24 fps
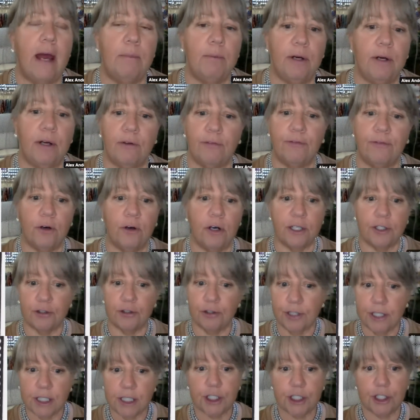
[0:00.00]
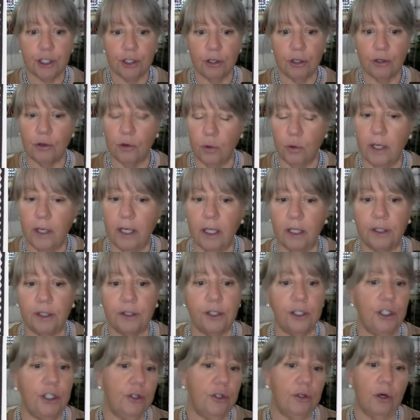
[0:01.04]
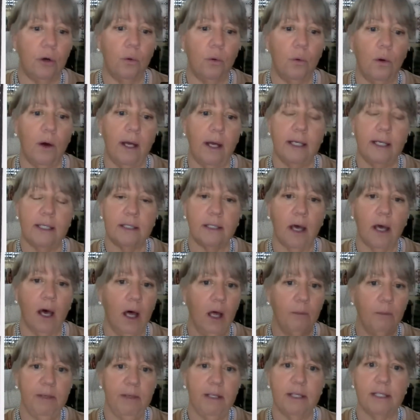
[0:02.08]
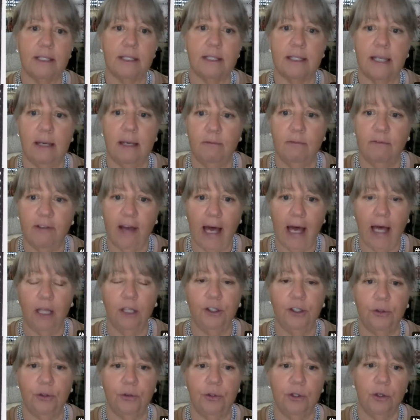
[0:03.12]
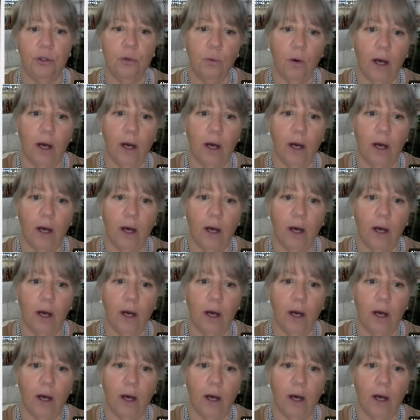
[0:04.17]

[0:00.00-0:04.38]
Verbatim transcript: fabric for a traditional quilt, you don't want it to all be the same value.